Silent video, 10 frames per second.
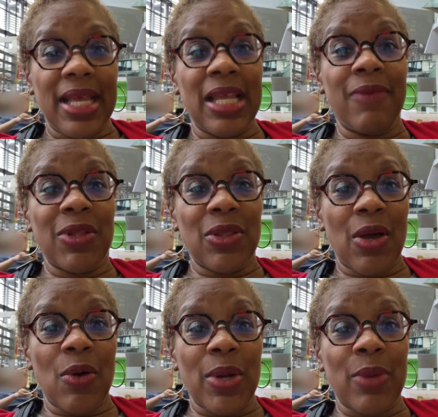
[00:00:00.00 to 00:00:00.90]
Even
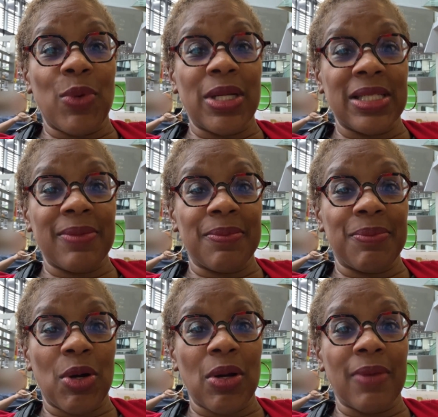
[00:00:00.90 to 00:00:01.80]
though it wasn't
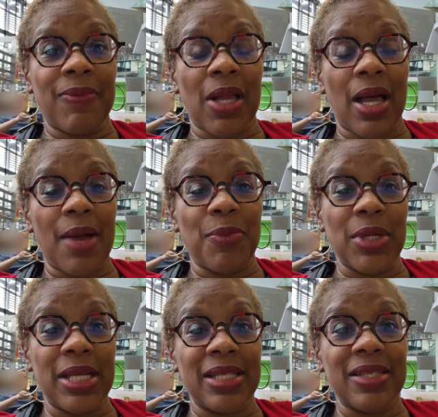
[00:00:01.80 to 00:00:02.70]
part of the
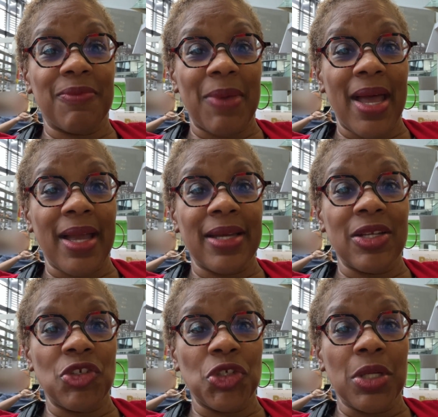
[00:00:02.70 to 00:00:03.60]
comprehensive package,